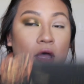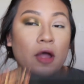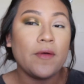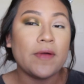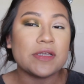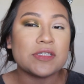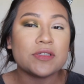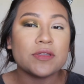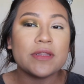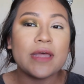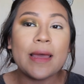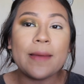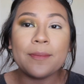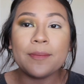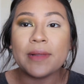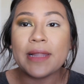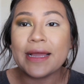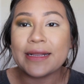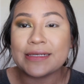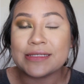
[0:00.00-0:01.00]
Alright, so
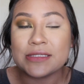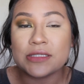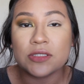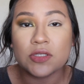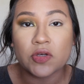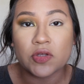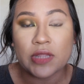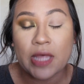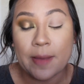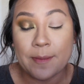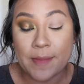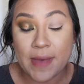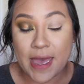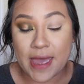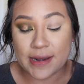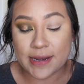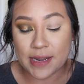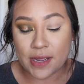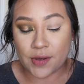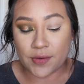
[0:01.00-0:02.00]
that black doesn't look that
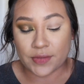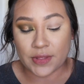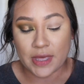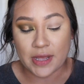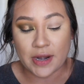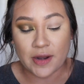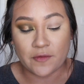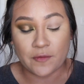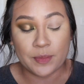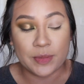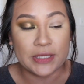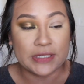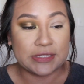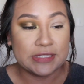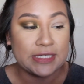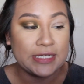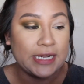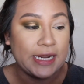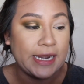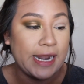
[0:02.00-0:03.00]
bad now that I've
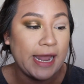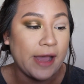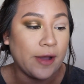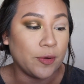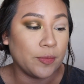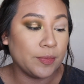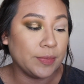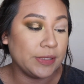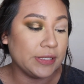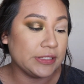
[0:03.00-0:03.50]
blended it out.